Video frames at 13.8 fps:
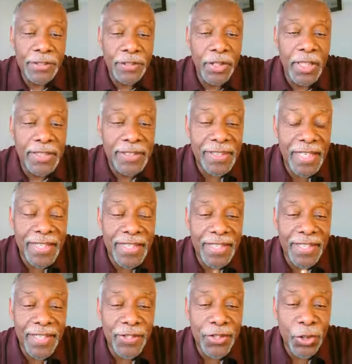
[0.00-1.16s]
It says
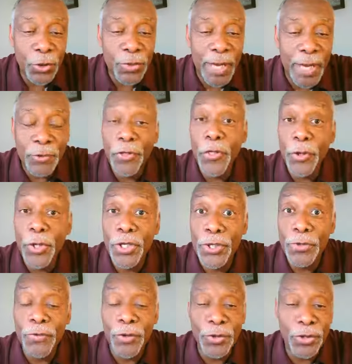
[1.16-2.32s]
in Job chapter
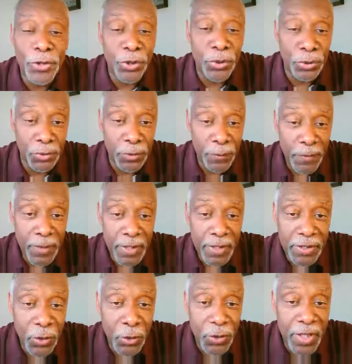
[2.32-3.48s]
32, verse 2,
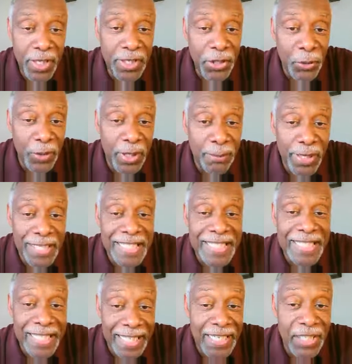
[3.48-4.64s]
so these three men
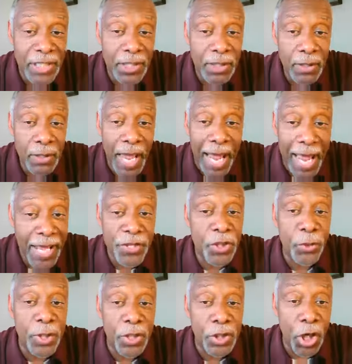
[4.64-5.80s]
ceased
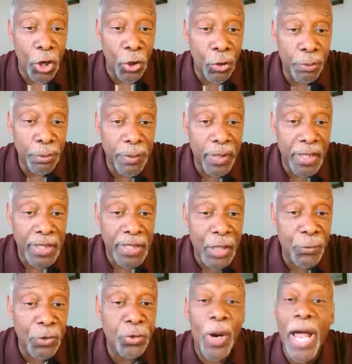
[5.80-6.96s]
answering Job because he
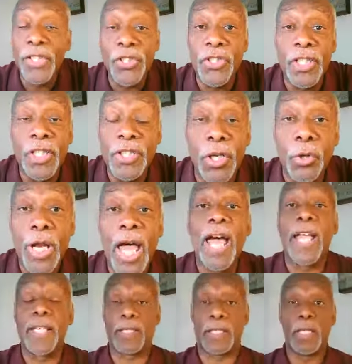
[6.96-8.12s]
was righteous in his own
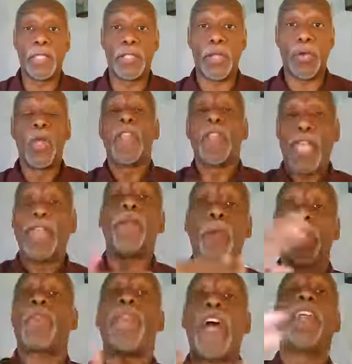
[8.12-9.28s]
eyes. So they
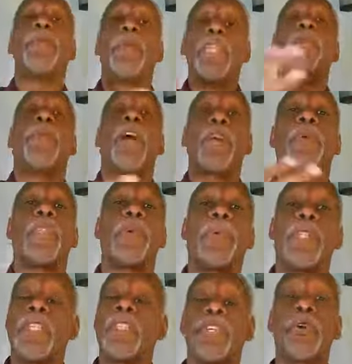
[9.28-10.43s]
were fighting with him and arguing with him, but
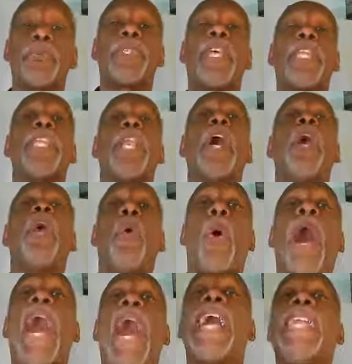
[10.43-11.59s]
then Job said, no,
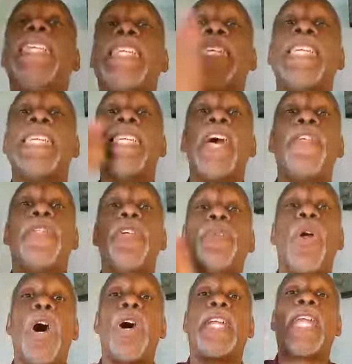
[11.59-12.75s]
I did nothing
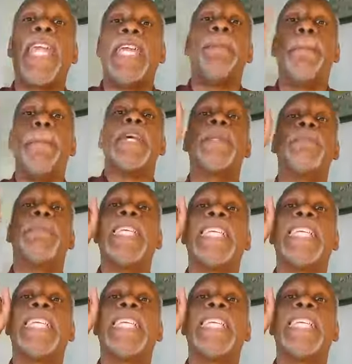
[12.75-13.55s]
wrong. It must be